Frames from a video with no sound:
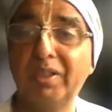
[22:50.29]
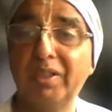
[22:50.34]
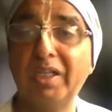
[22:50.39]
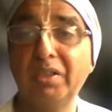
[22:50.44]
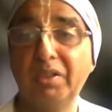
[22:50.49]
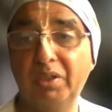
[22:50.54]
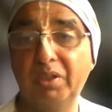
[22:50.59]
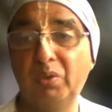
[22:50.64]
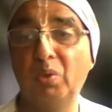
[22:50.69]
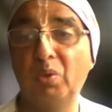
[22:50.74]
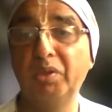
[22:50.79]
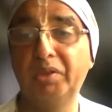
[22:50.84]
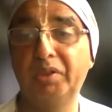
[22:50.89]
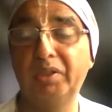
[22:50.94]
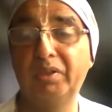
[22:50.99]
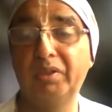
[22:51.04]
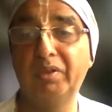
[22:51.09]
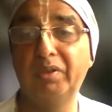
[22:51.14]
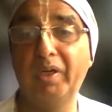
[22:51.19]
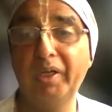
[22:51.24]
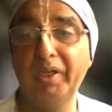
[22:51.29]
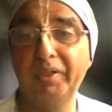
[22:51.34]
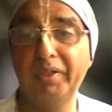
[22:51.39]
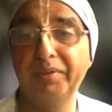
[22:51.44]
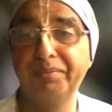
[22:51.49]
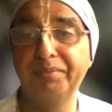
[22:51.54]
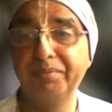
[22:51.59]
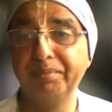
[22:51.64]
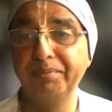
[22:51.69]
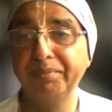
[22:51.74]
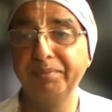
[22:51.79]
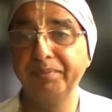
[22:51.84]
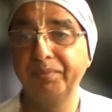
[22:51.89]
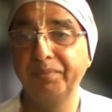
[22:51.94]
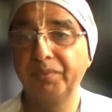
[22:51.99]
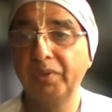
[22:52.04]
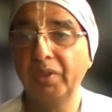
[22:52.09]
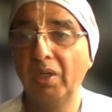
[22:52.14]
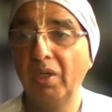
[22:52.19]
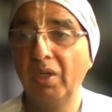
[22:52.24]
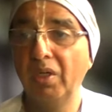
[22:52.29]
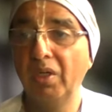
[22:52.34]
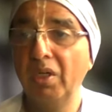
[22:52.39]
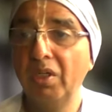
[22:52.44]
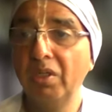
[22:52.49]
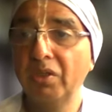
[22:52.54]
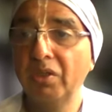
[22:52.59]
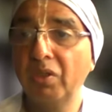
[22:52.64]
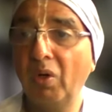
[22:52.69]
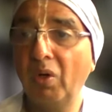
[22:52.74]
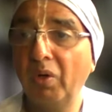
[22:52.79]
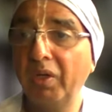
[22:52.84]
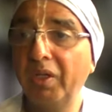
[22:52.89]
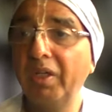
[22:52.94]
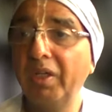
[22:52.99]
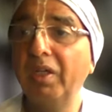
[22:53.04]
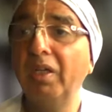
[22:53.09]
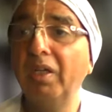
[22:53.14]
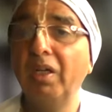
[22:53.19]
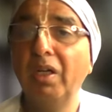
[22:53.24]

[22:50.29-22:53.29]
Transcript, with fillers: That's the question, right? So,